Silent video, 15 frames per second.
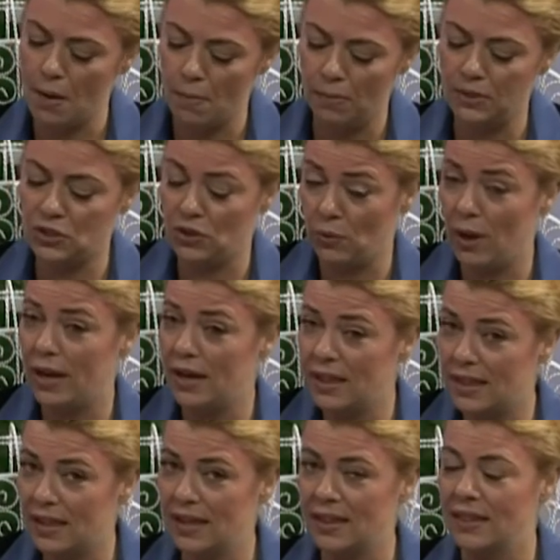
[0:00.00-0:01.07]
So
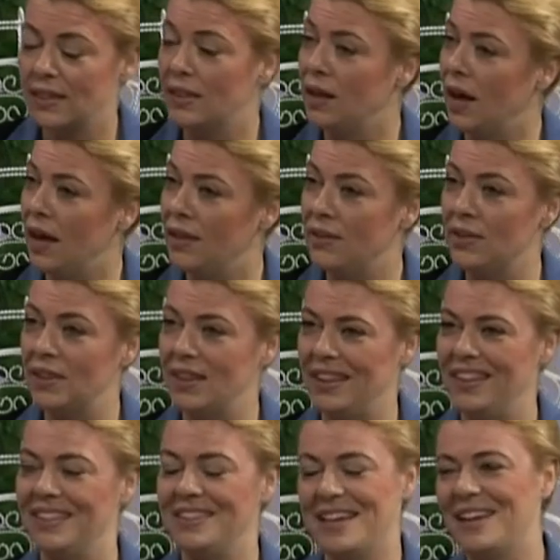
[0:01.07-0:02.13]
anything other
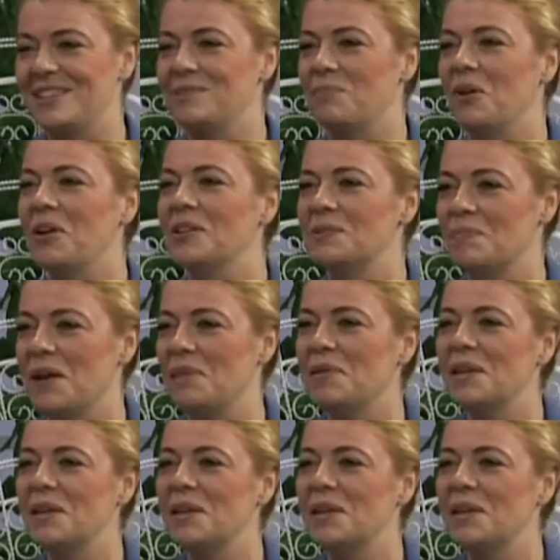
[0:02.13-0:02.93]
than tennis balls maybe